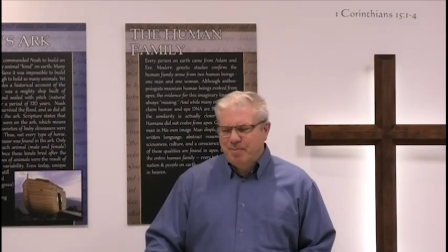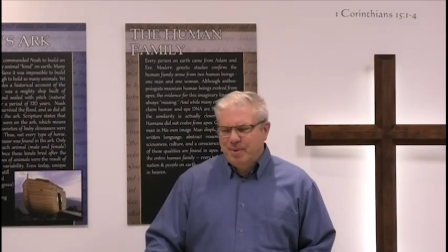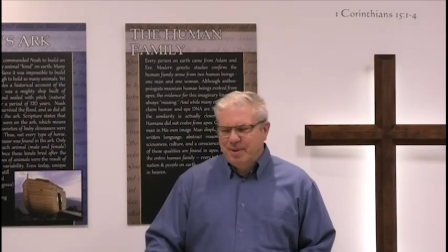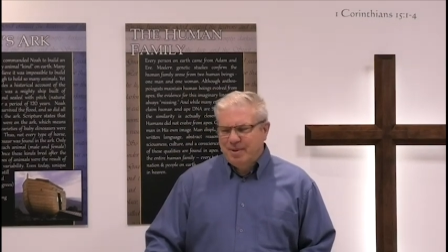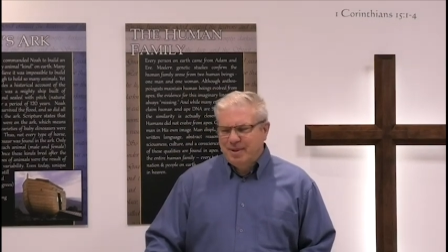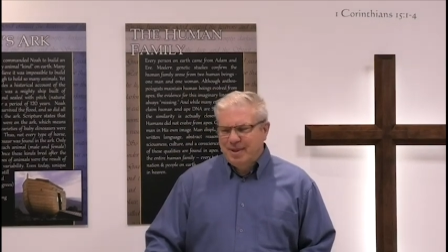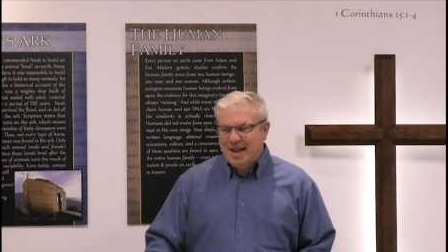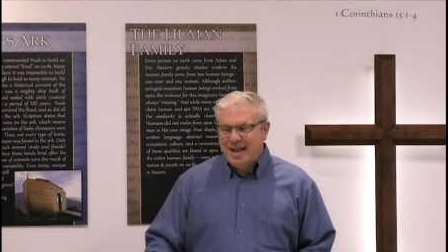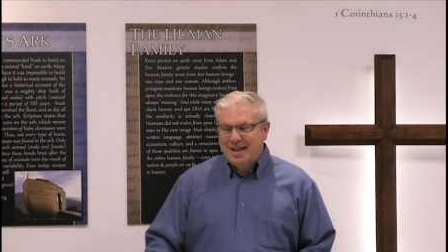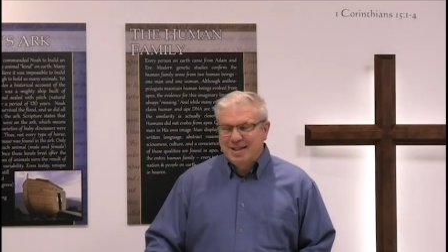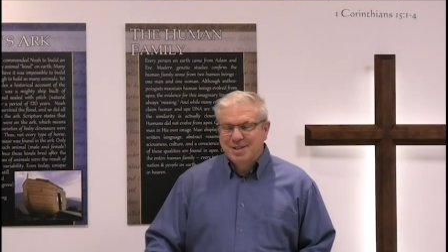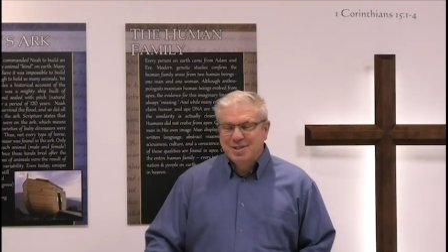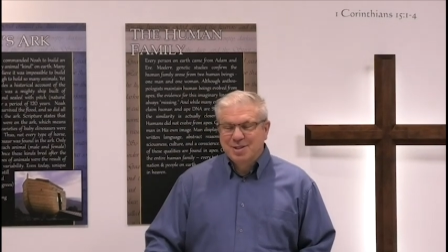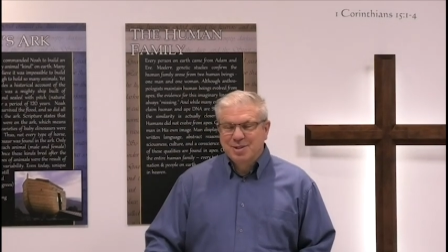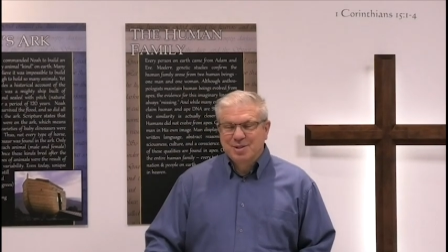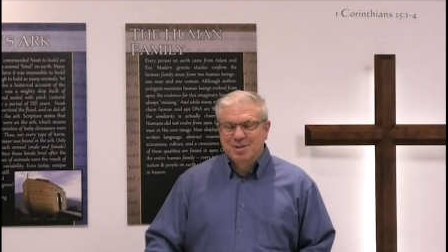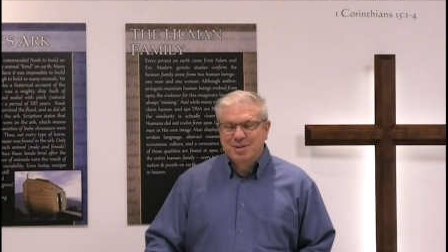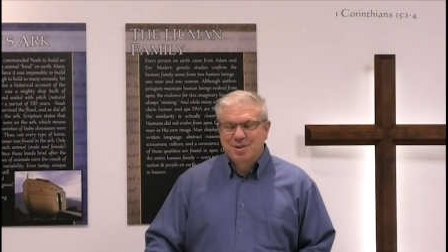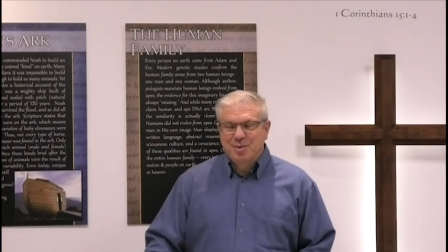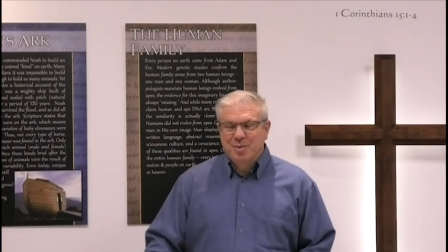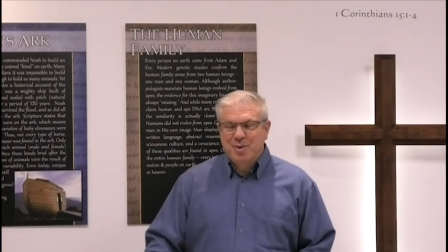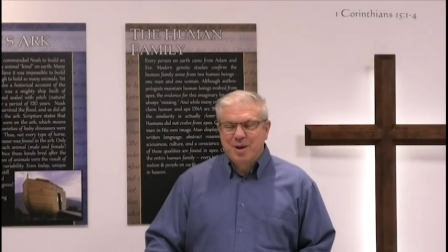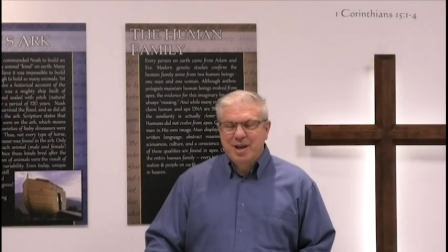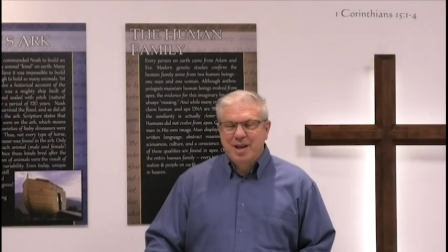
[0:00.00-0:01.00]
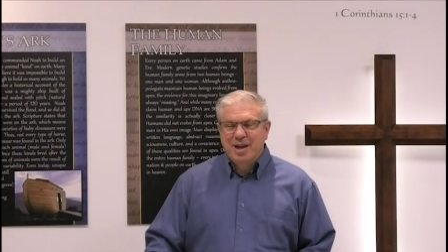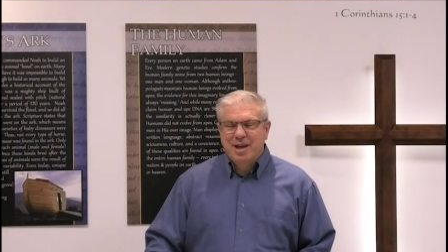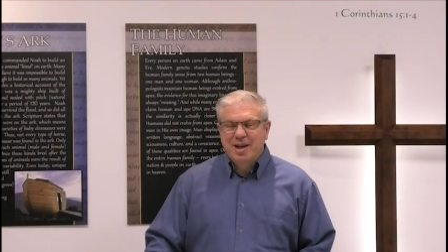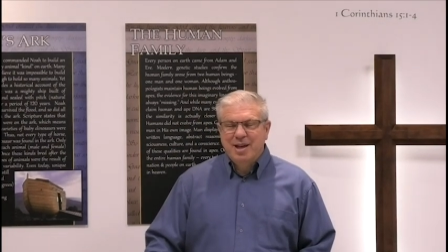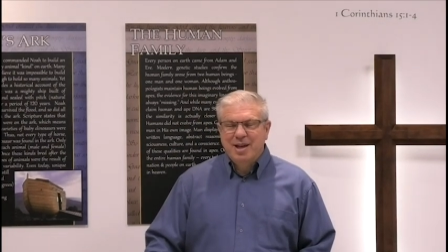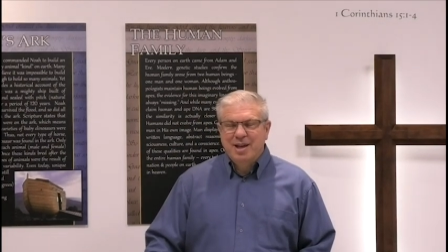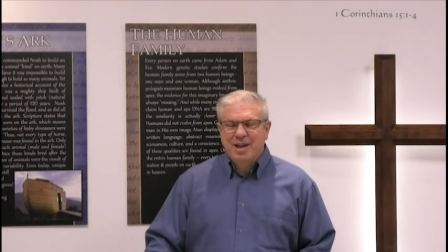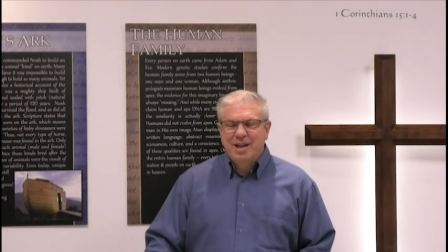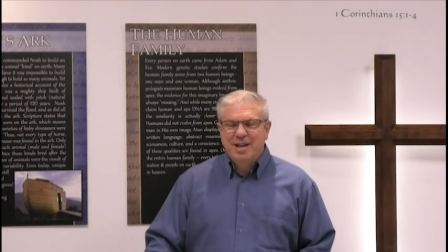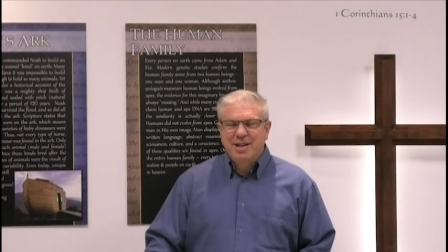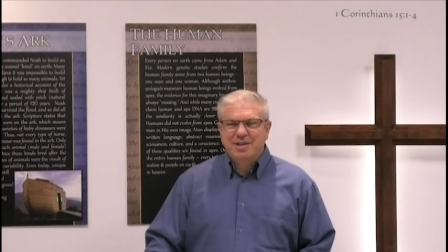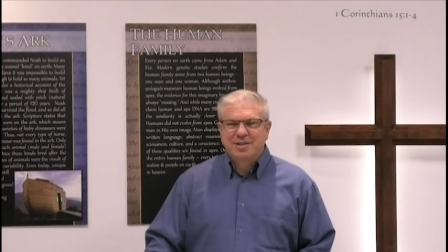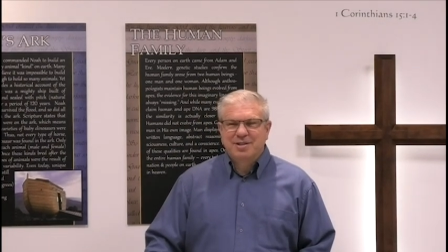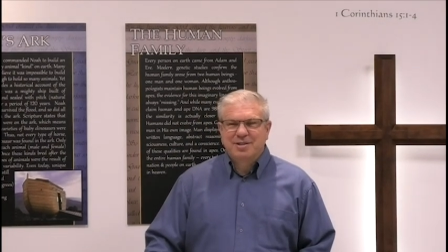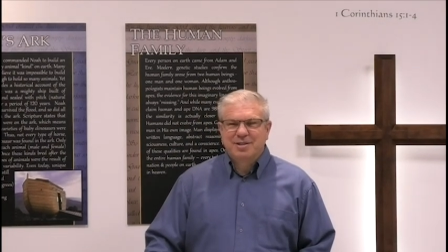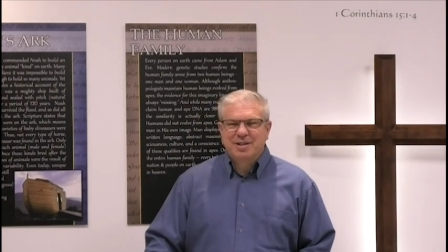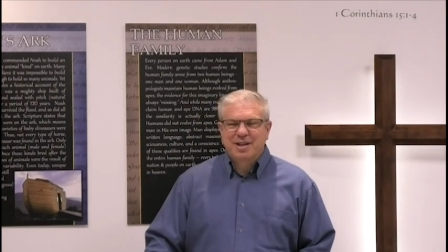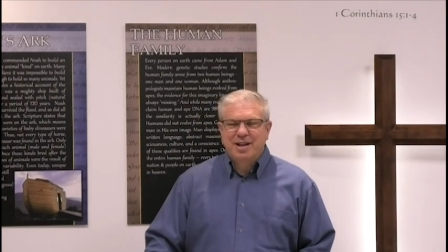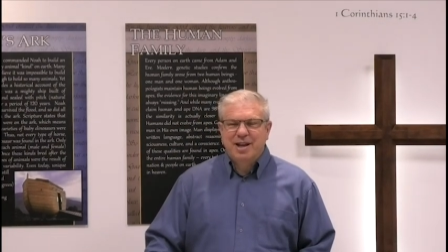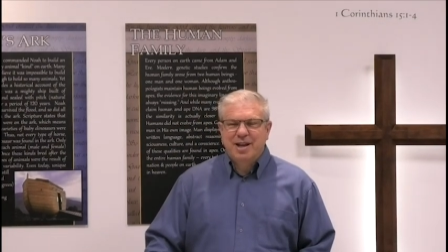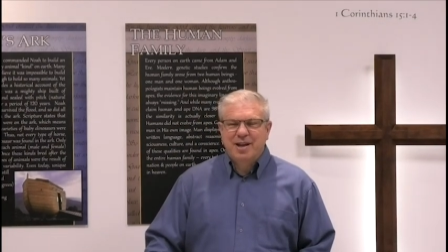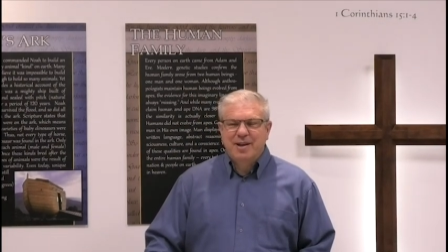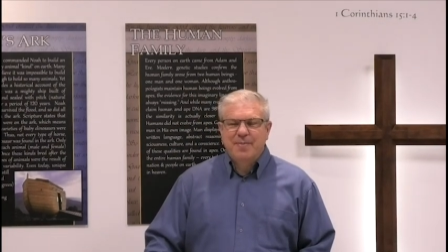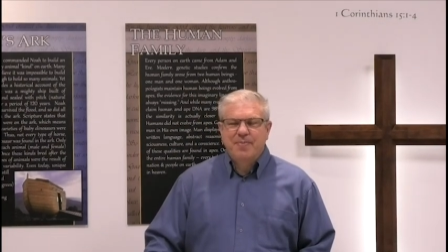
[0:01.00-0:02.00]
but that's the way it is
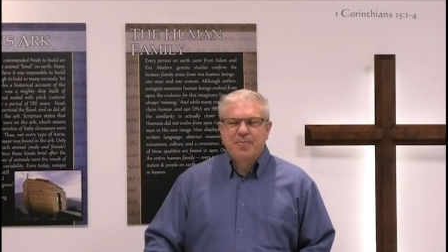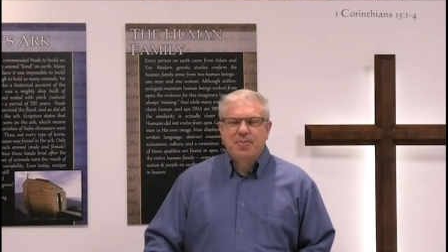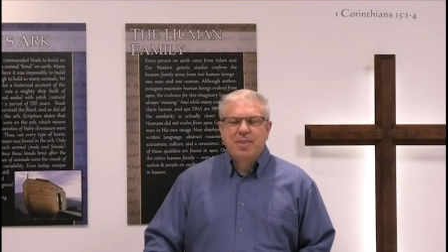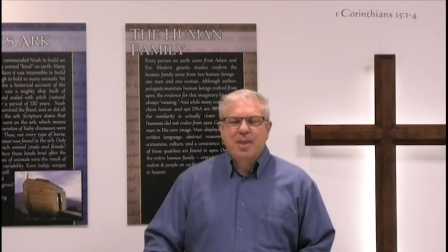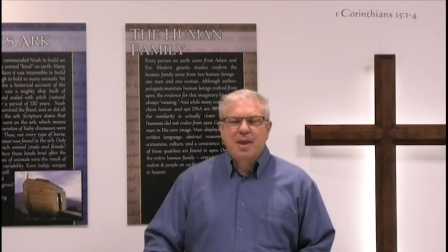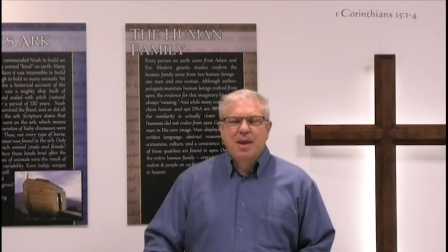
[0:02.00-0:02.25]
today.